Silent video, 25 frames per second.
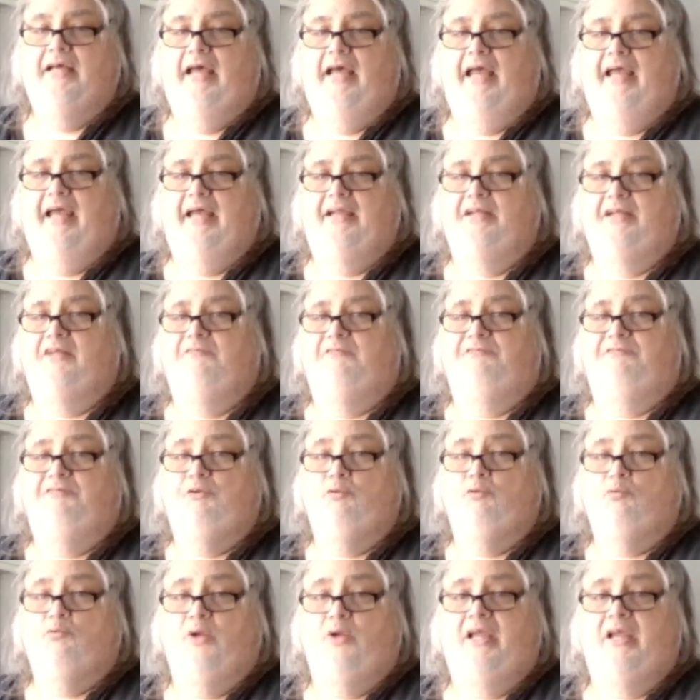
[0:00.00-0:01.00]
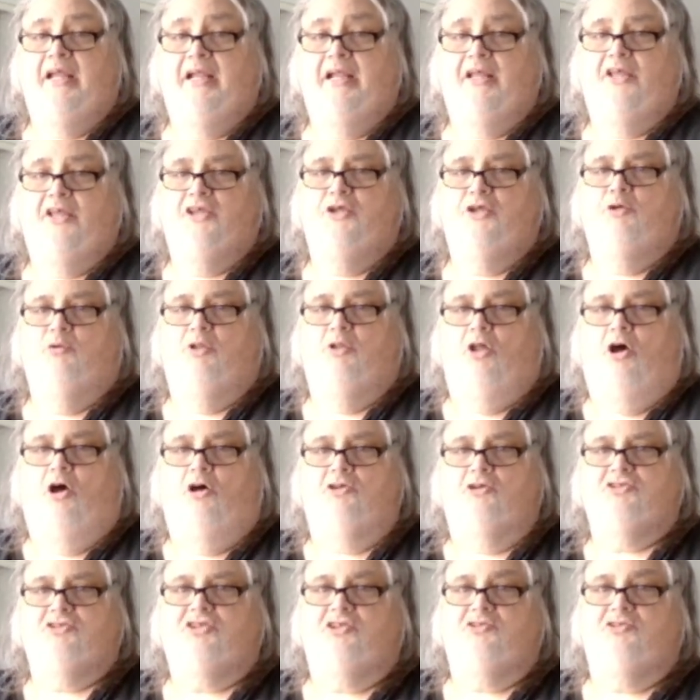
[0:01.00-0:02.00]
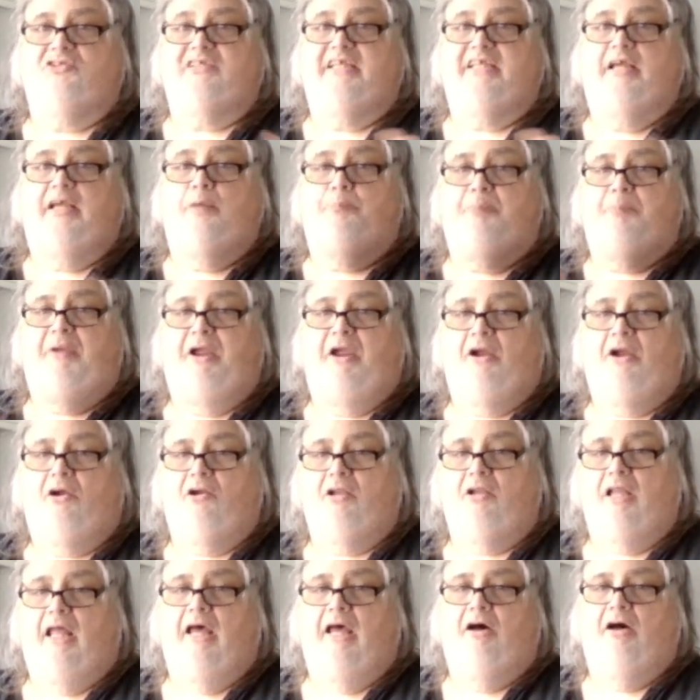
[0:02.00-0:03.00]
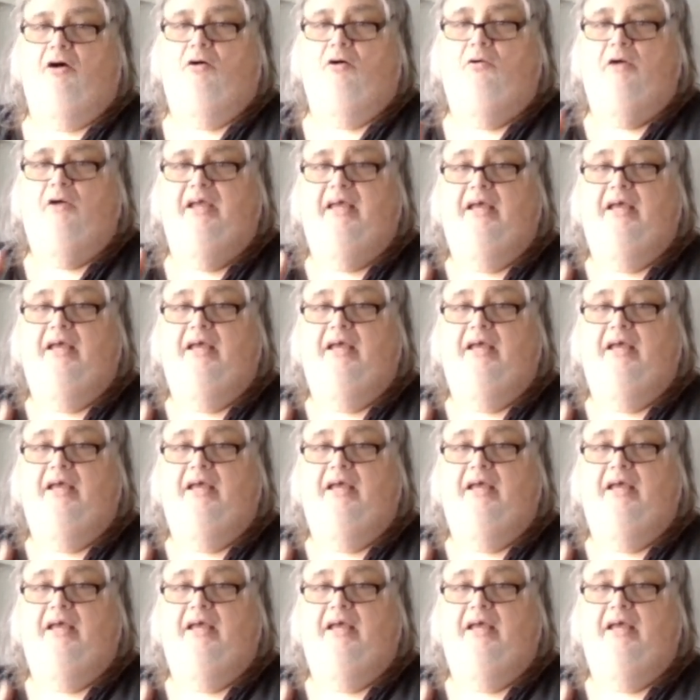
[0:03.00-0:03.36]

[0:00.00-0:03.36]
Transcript: And if you read it, you'll also see a parallel